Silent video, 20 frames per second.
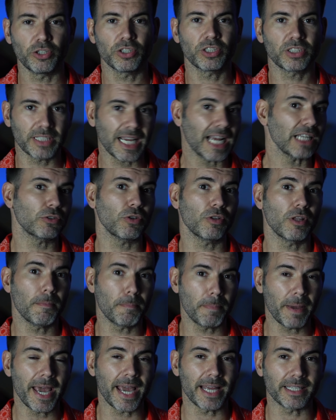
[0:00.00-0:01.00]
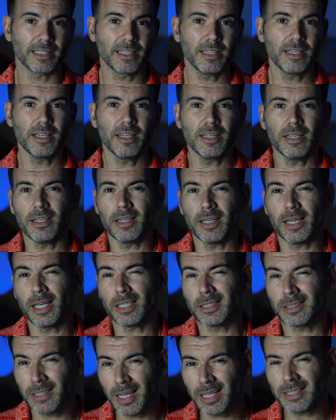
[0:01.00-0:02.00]
and you're sat on the bed.
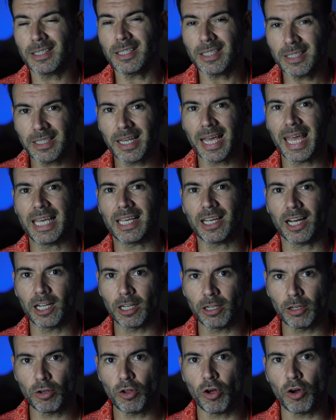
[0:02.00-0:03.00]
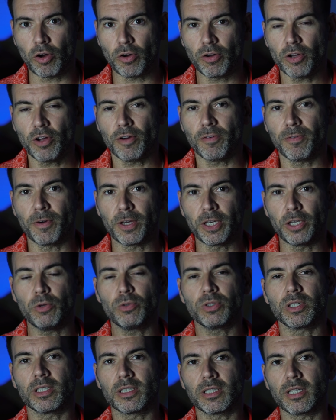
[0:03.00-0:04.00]
It doesn't take a lot for you
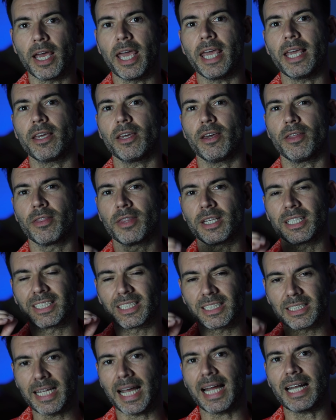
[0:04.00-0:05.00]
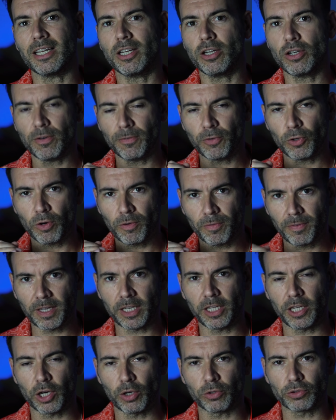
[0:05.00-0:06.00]
to take the standard of your
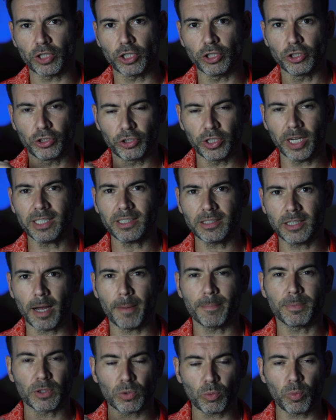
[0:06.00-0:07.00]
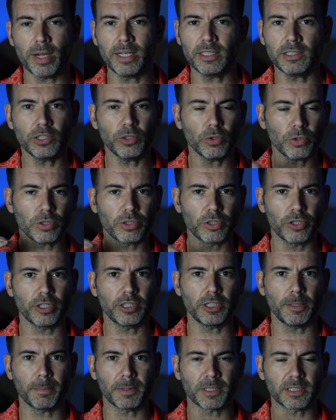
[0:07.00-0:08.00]
videos just up 20 or
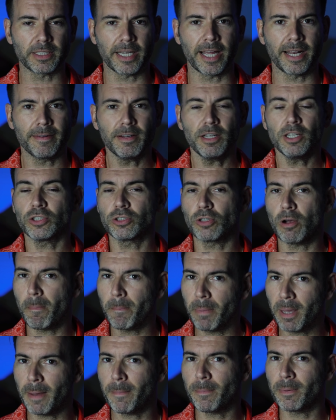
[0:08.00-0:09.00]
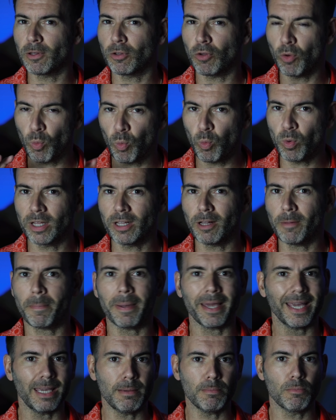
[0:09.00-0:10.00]
30% so people will
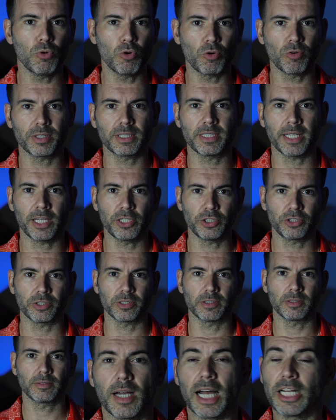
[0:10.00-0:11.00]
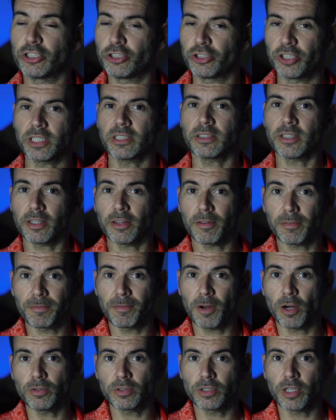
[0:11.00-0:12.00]
pay more attention. And just like the
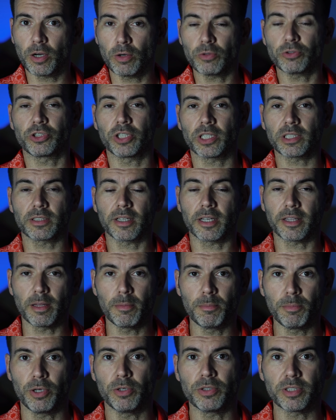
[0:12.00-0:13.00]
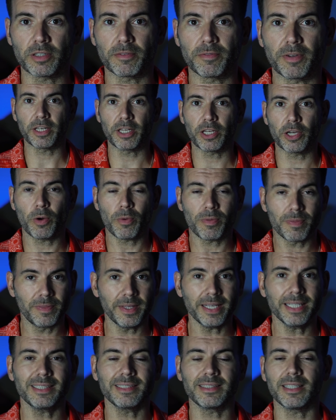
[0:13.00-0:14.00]
photo, just like the music video,
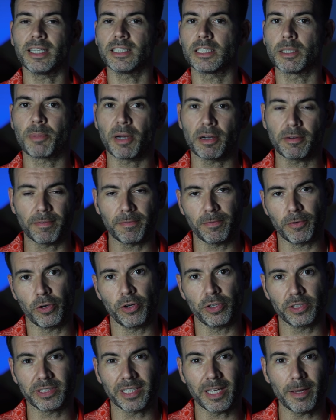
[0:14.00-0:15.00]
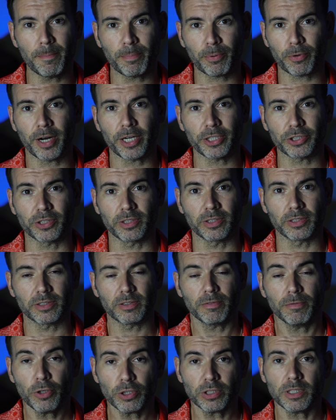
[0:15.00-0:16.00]
this is about first impressions.
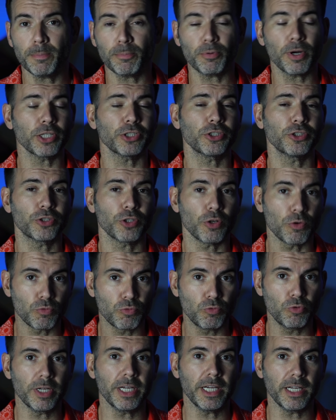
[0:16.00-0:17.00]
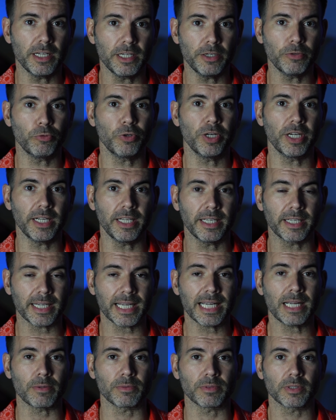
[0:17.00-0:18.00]
First impressions really, really
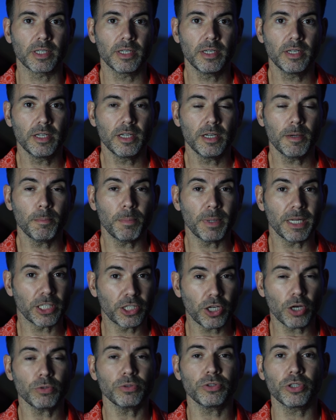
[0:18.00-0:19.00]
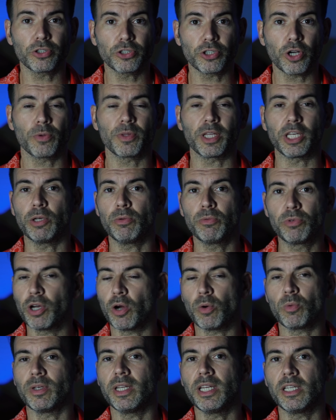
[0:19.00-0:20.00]
count. But it goes to show that you
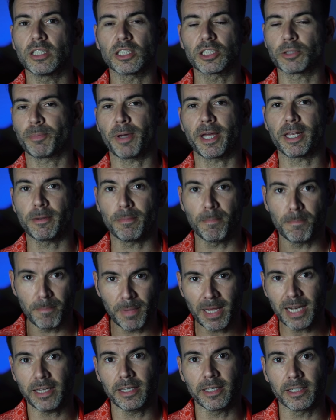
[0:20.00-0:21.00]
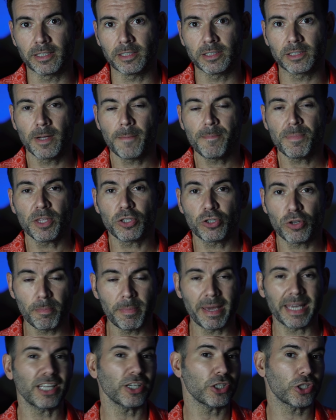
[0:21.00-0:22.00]
don't need to spend millions to
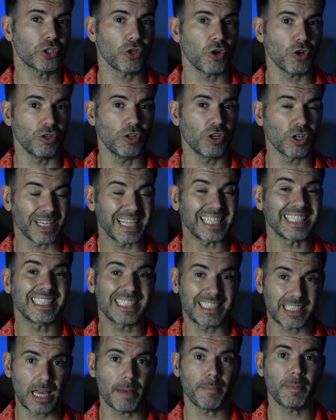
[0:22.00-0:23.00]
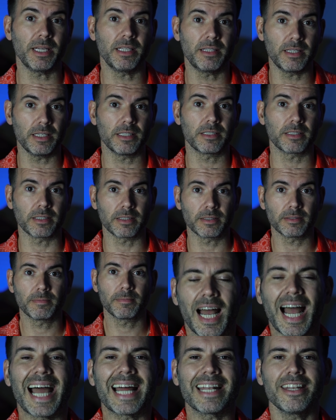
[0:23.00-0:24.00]
make a shot look semi-decent.
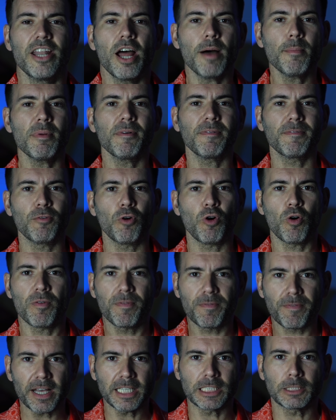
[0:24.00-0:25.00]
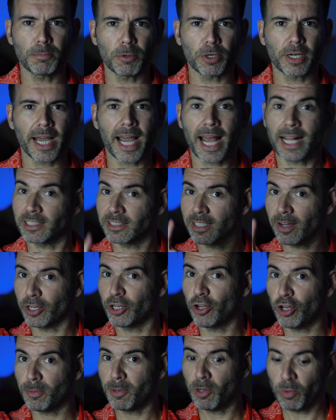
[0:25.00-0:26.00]
And number four, Facebook ads. Now, I
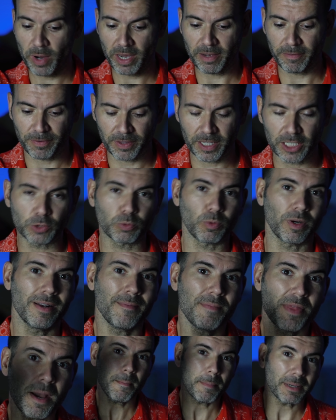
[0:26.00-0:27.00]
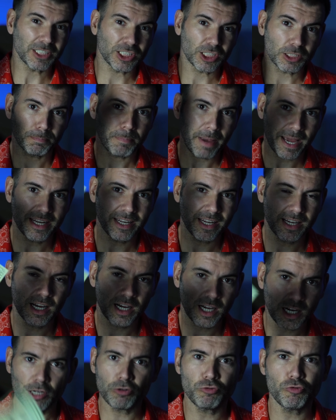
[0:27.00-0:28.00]
know you've been waiting for this one, but spending
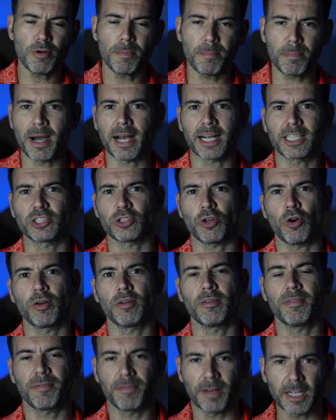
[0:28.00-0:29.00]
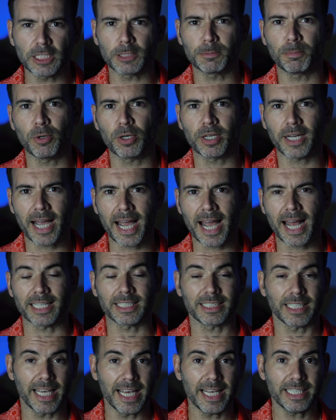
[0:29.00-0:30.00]
$100 on Facebook
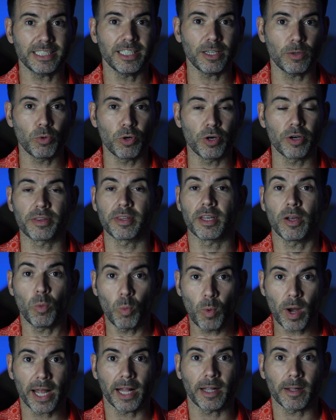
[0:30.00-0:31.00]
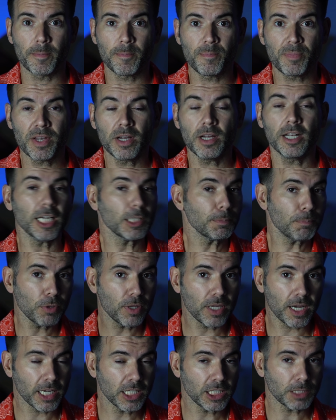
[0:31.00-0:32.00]
ads, is it worth it? Well, let's put
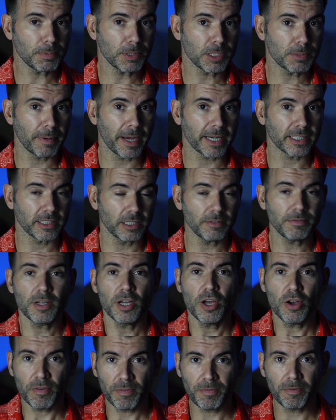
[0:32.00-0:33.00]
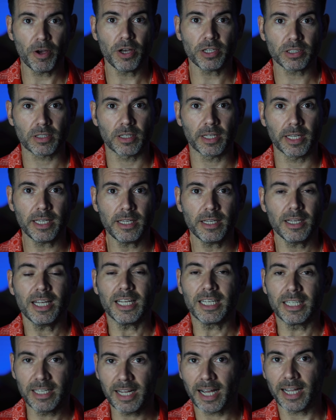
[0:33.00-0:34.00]
that into perspective. Firstly,
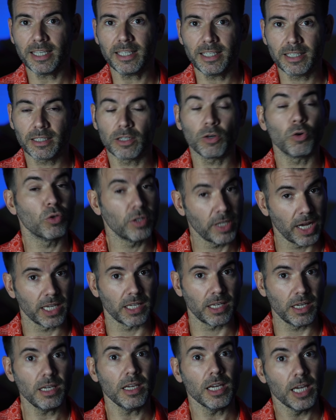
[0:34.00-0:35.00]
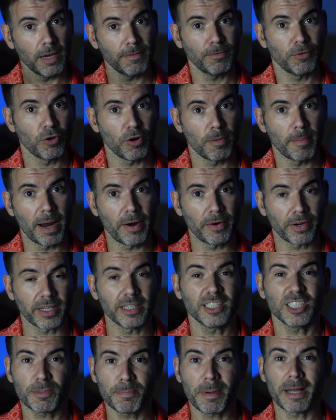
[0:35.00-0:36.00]
Nike, or Nike, if you're
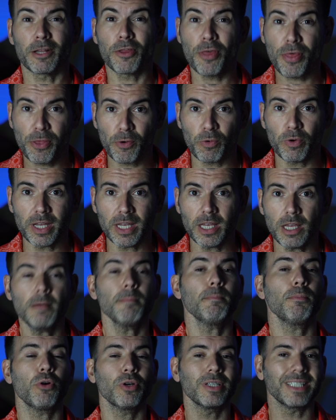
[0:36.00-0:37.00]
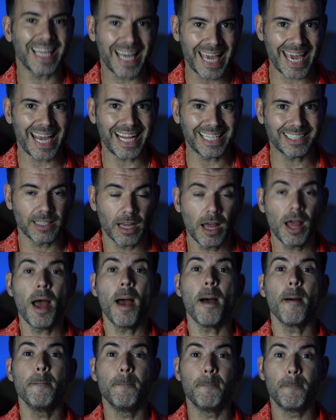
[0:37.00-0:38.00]
American, spend $3.8
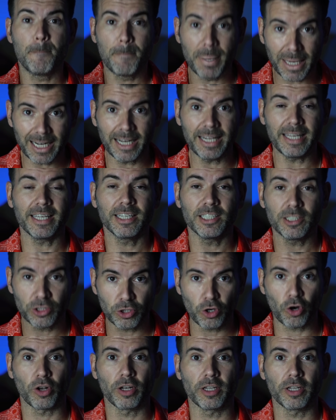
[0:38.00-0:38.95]
billion